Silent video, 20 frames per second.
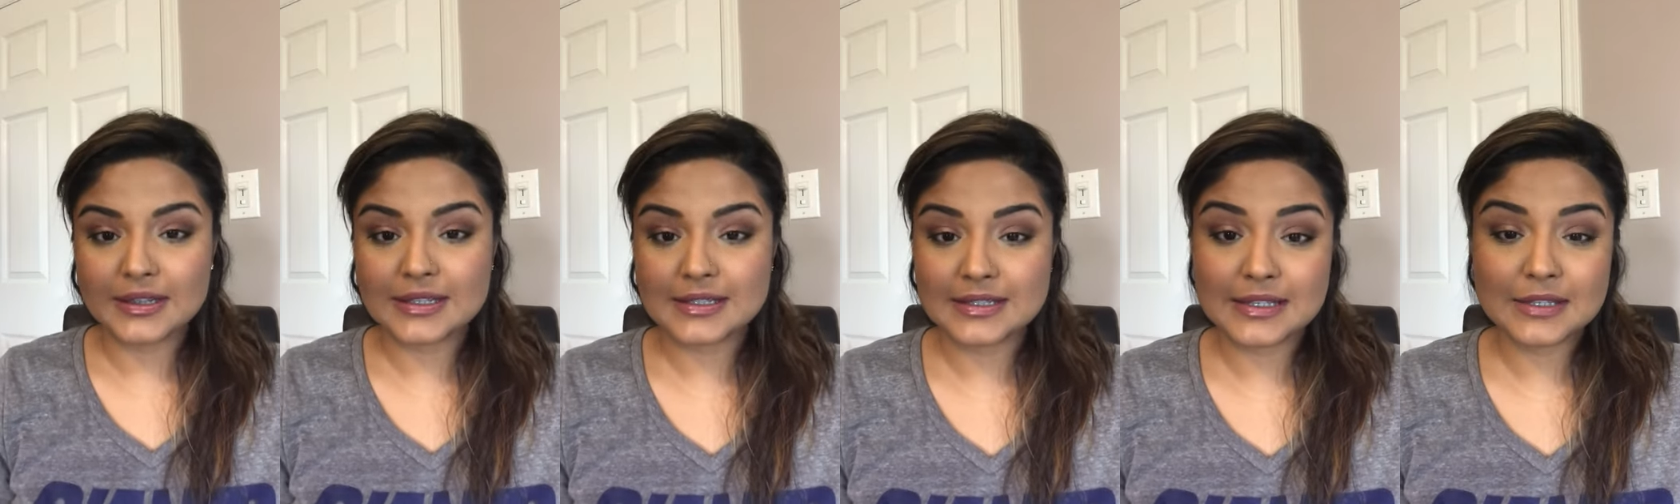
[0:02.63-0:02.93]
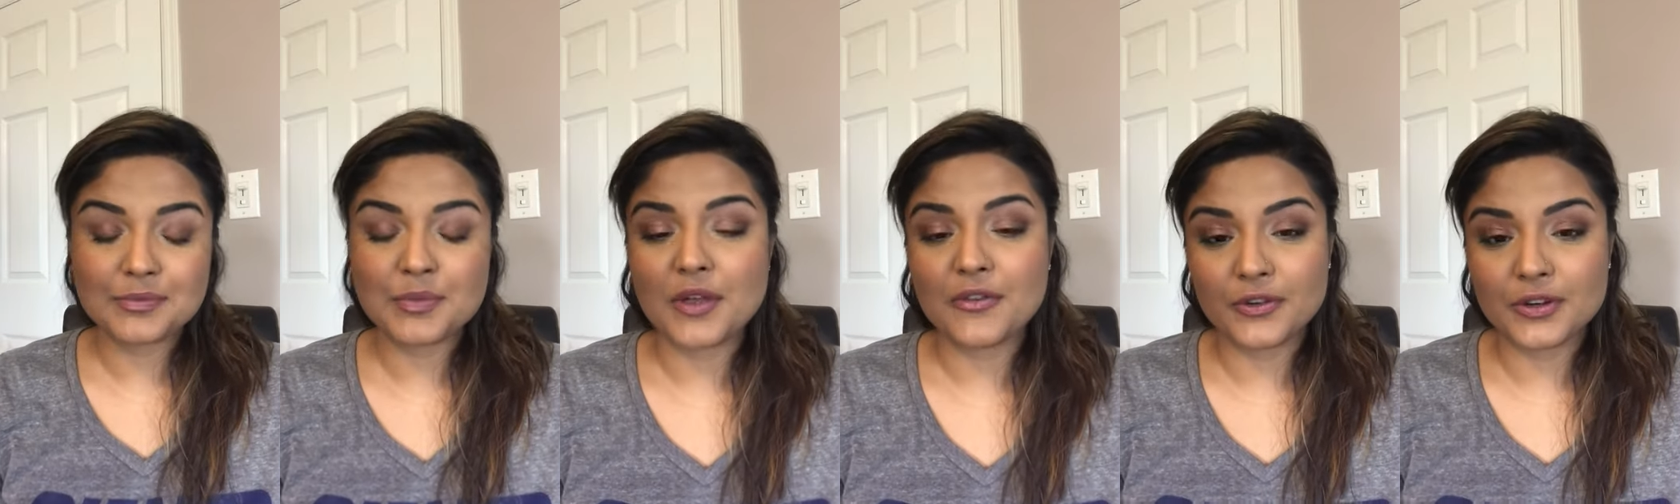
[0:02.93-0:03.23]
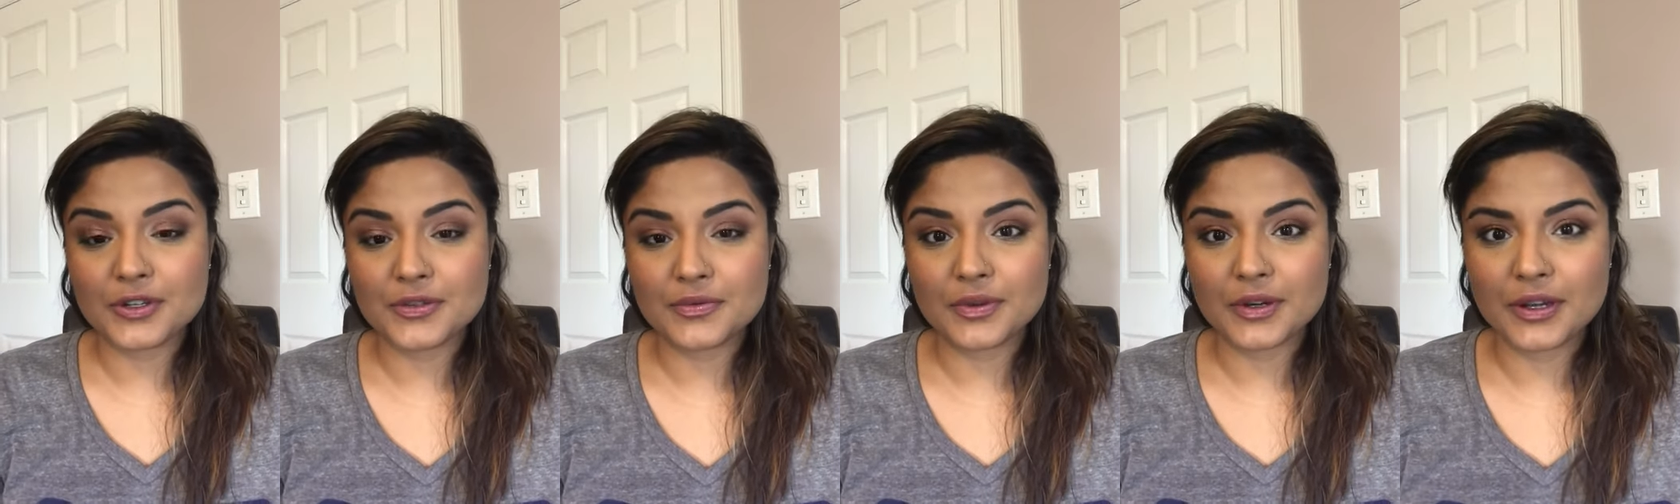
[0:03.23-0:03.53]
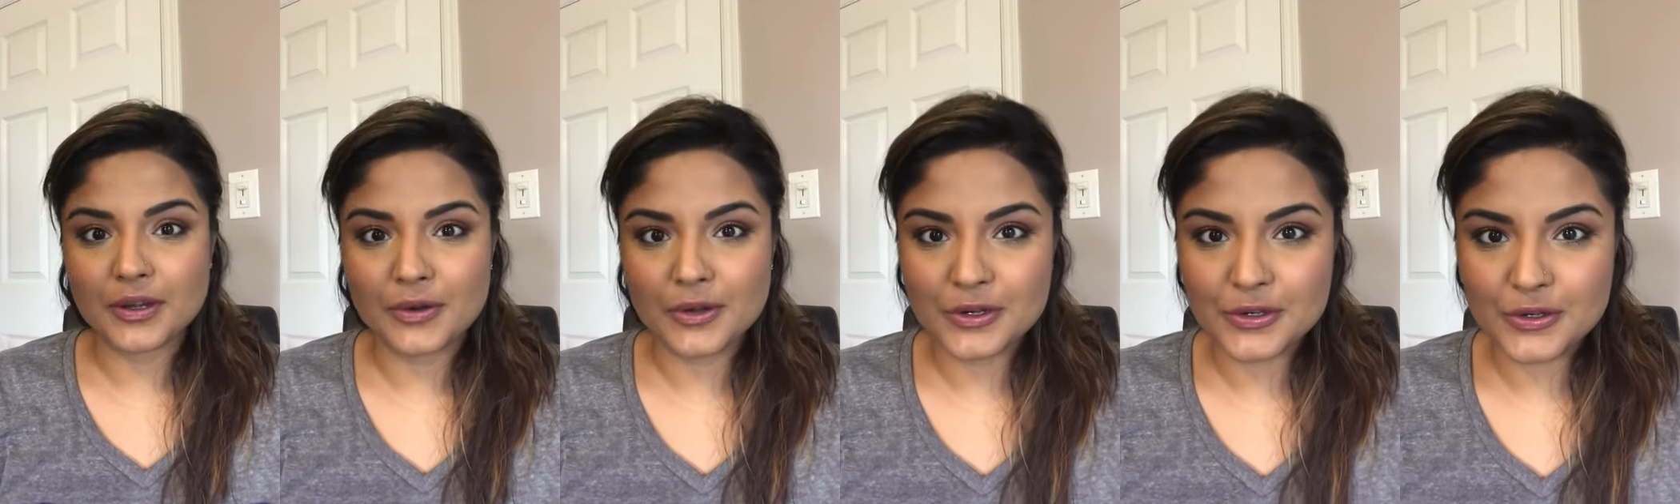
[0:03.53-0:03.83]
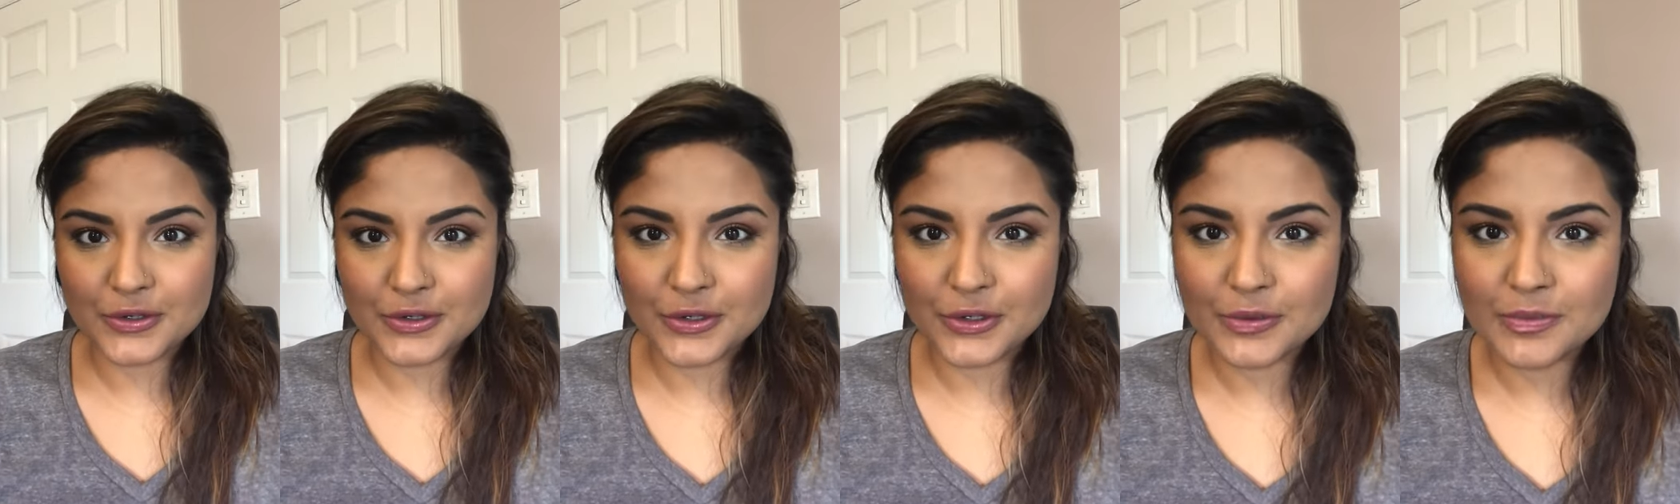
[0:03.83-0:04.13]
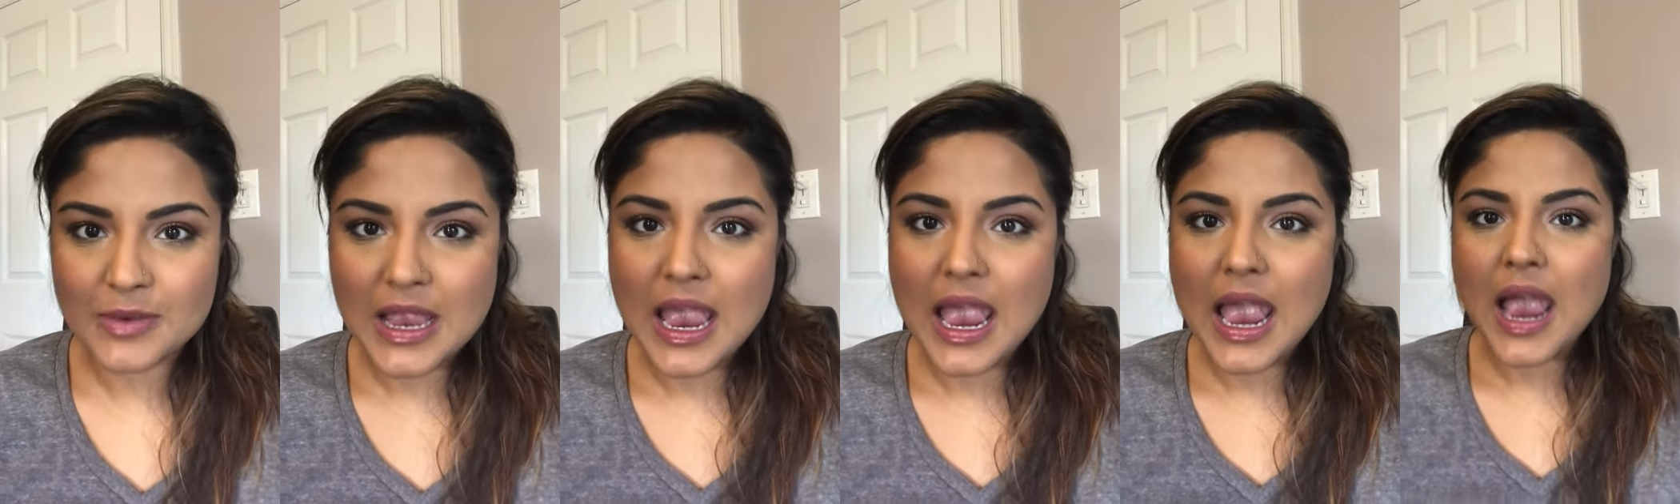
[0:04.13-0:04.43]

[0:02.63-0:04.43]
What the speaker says: This is my first video on YouTube